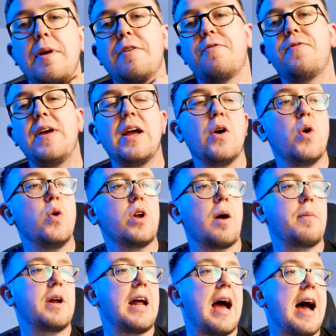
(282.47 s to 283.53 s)
midfield, I'm
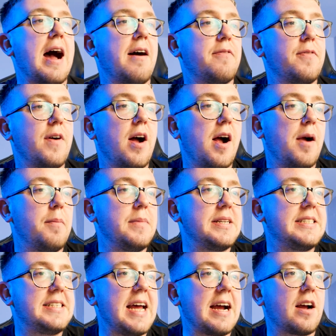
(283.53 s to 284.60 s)
going to have
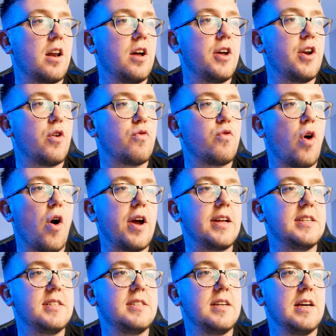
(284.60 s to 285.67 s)
Declan
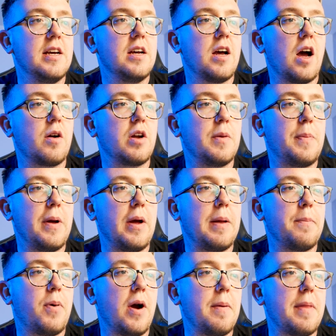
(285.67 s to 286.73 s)
Rice. I'm going to
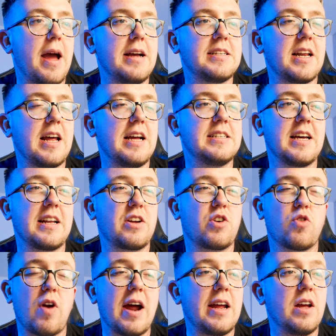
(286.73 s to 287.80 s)
put him there. He's had a
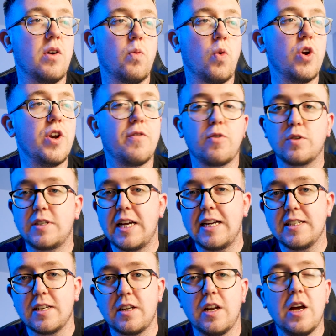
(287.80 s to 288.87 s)
great, wonderful
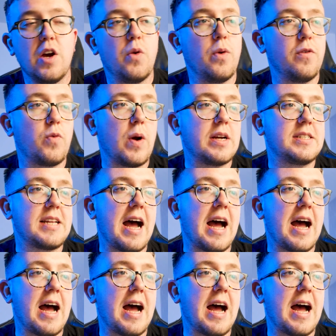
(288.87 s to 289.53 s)
season with West